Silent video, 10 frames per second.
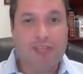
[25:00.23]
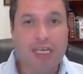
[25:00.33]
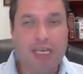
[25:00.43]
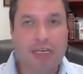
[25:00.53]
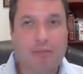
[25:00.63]
have
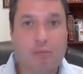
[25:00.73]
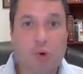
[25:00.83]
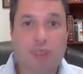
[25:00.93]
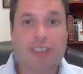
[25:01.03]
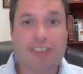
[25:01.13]
seen
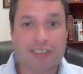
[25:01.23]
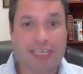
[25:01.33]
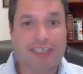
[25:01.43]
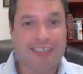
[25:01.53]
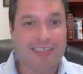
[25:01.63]
more
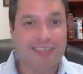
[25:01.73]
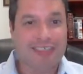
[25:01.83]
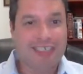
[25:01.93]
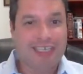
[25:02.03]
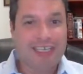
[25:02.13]

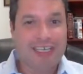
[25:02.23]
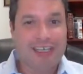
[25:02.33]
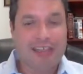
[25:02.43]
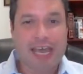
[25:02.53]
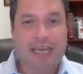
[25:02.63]
successes
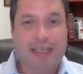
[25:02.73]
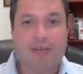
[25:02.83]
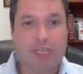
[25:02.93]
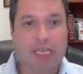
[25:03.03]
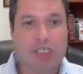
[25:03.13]
in
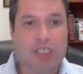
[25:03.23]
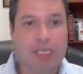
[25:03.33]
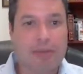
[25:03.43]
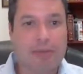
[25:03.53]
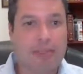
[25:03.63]
that
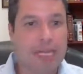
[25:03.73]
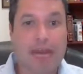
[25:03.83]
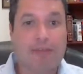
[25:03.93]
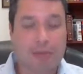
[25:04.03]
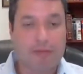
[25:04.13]
relationship
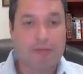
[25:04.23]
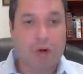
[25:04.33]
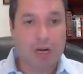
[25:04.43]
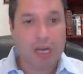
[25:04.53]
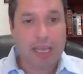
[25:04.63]
than ever
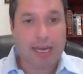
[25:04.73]
before.